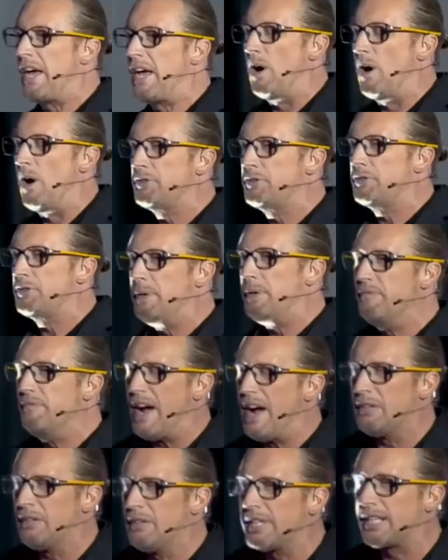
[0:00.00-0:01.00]
want to be
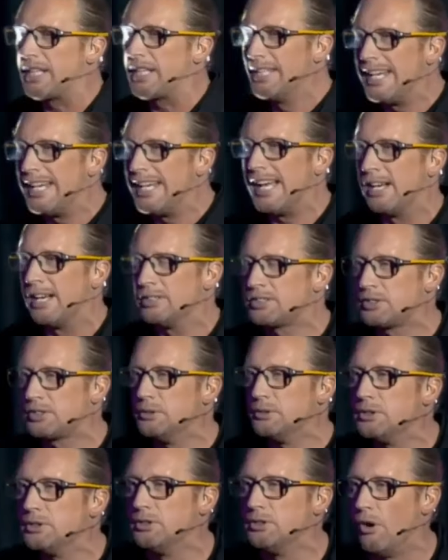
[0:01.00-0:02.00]
very clear so
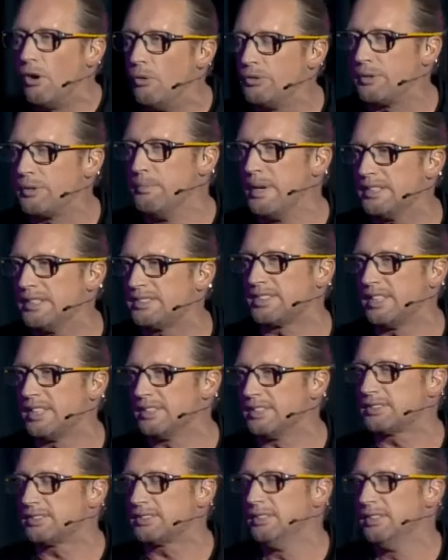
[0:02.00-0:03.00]
you don't miss
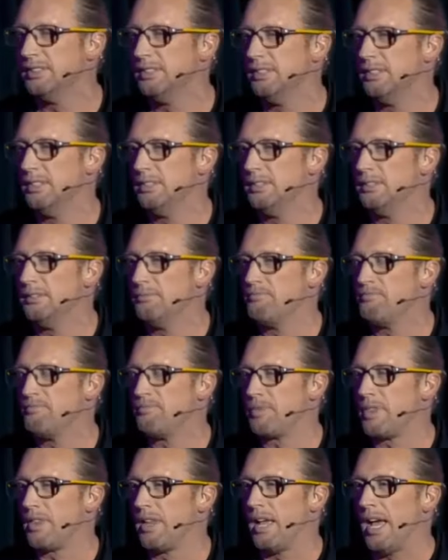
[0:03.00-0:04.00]
this.
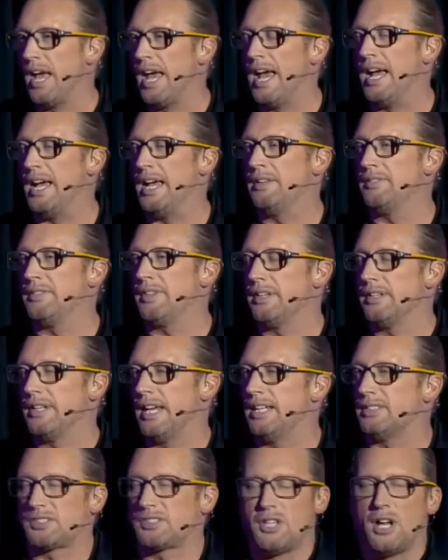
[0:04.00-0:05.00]
And
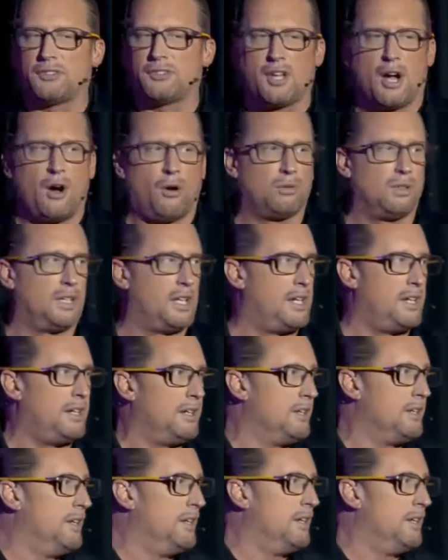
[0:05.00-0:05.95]
it's not only